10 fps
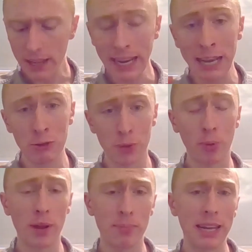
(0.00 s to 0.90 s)
He was a
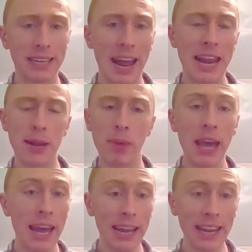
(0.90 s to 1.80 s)
pretty big name
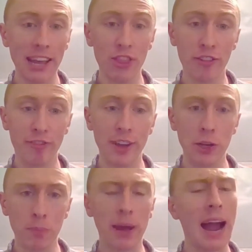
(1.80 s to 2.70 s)
in the
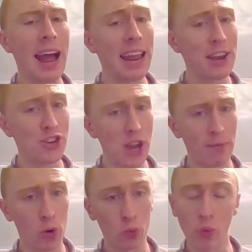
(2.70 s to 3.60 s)
field, but I had
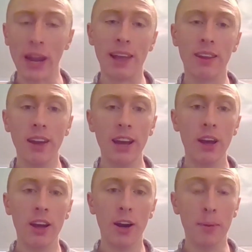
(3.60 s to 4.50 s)
never read
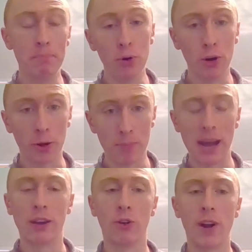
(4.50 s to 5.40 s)
a book
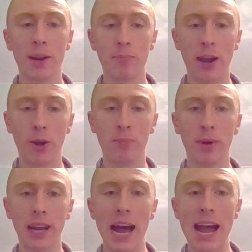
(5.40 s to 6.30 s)
by Greg Bear,
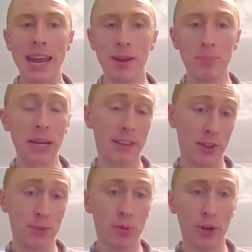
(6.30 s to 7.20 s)
but I had picked
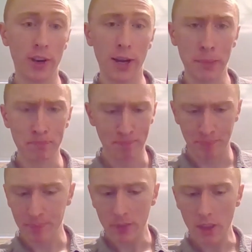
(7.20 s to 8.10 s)
this book up
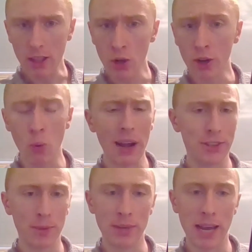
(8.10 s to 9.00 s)

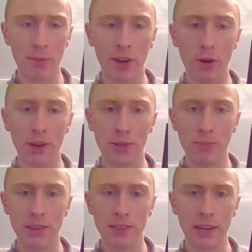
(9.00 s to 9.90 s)
quite some time ago, and it's
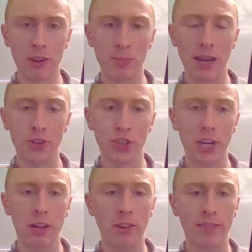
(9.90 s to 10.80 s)
been sitting on my
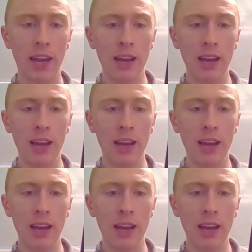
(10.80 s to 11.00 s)
shelf